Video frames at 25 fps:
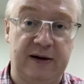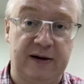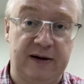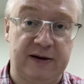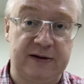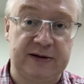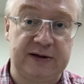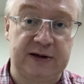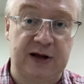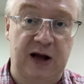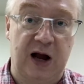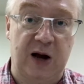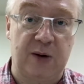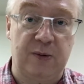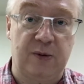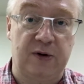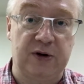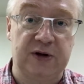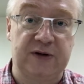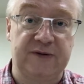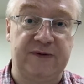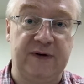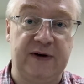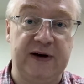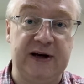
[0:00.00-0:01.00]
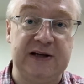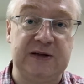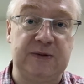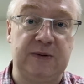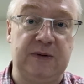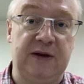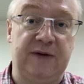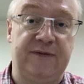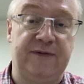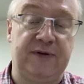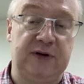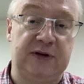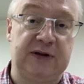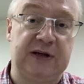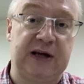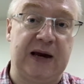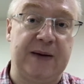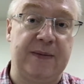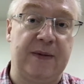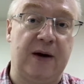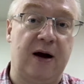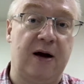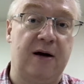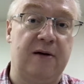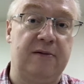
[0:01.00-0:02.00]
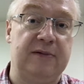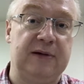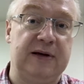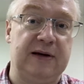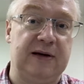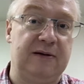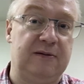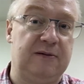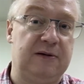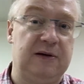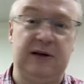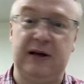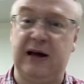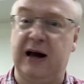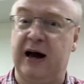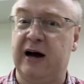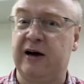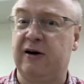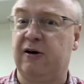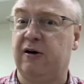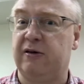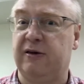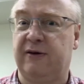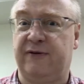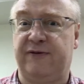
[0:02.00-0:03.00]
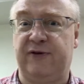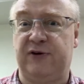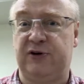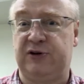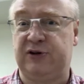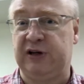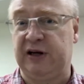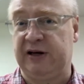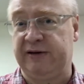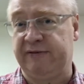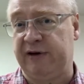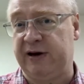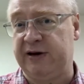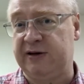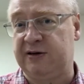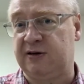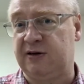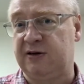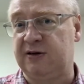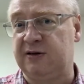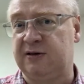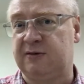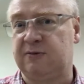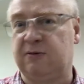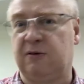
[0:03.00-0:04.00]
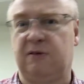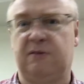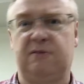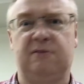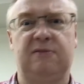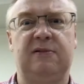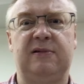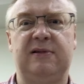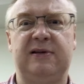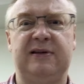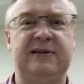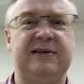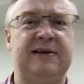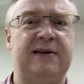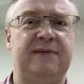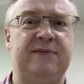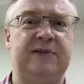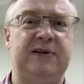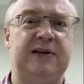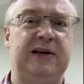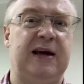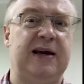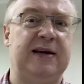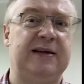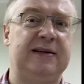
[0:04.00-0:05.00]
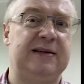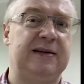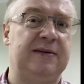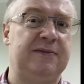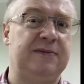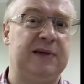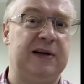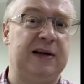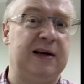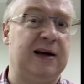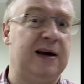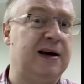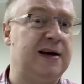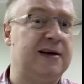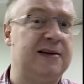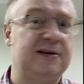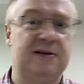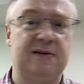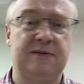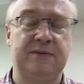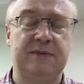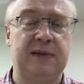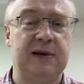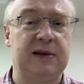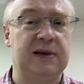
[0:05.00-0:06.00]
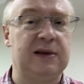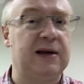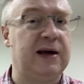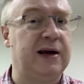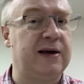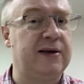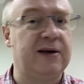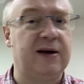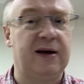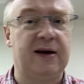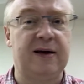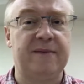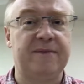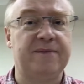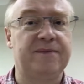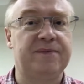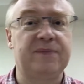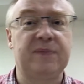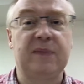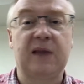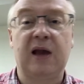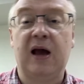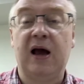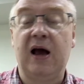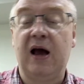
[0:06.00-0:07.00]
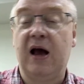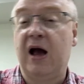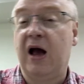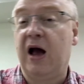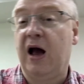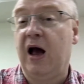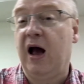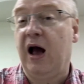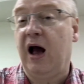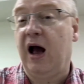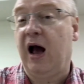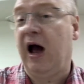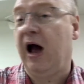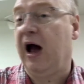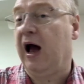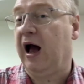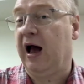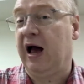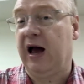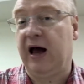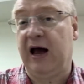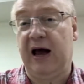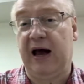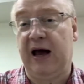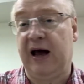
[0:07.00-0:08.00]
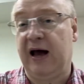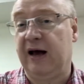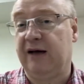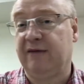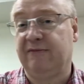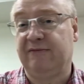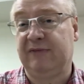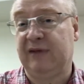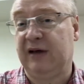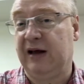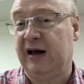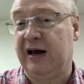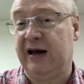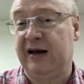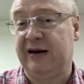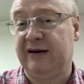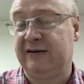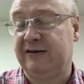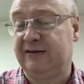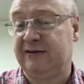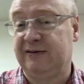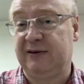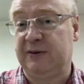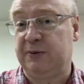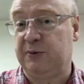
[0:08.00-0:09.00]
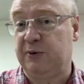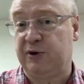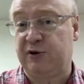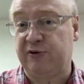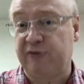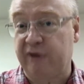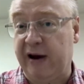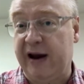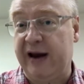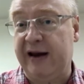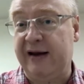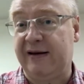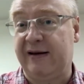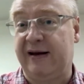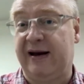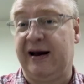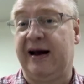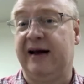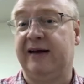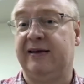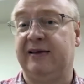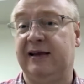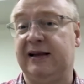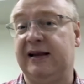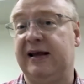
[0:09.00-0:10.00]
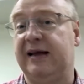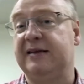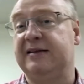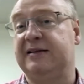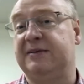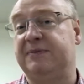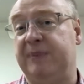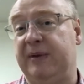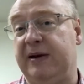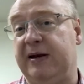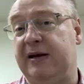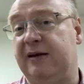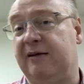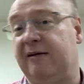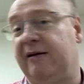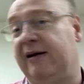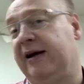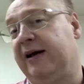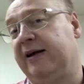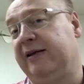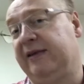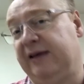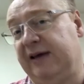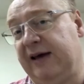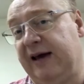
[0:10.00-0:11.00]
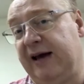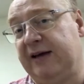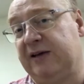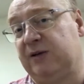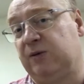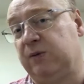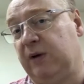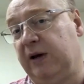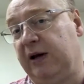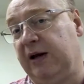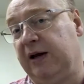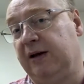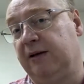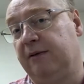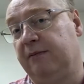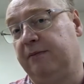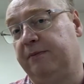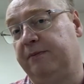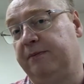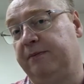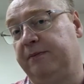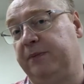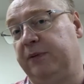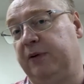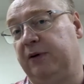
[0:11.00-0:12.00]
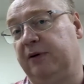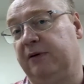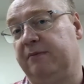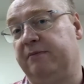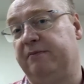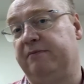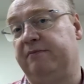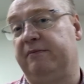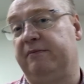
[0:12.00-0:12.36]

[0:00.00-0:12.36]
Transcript: Star Wars figures when they first came out. I got the first generations, 78, 79, something like that. And they were great. I had the Land Speeder, I had the X-Wing, but